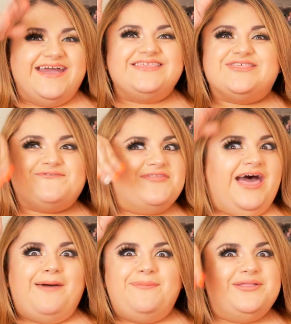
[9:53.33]
just
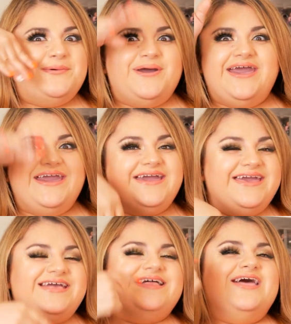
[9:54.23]
flapping away.
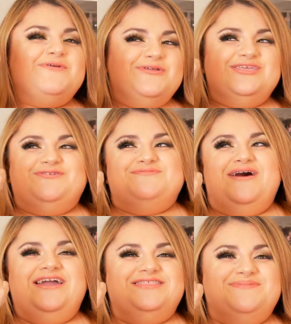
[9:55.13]
That's what this
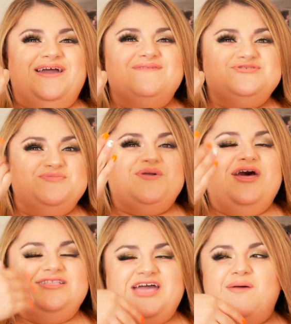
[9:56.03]
reminds me of. She'll
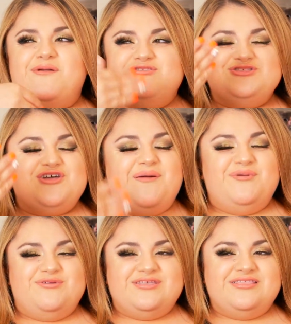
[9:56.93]
probably tell me if she saw
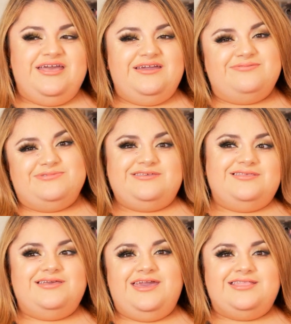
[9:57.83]
me with it, like,
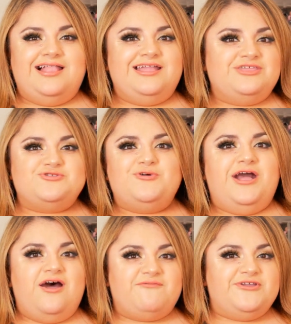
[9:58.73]
get that
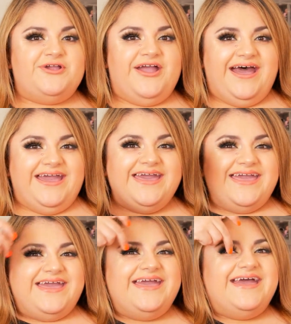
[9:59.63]
lechuga off of your eye.
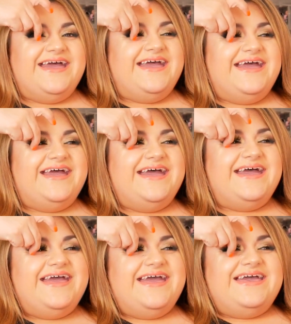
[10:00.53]

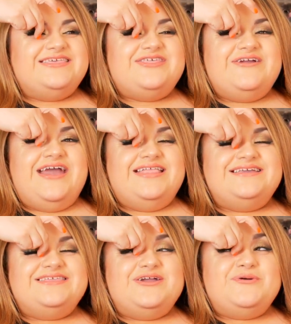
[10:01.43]
So yeah,
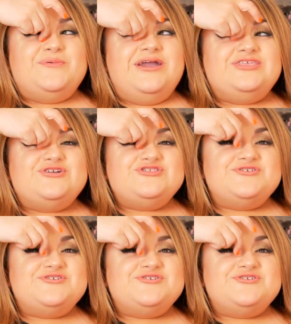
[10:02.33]
these are way too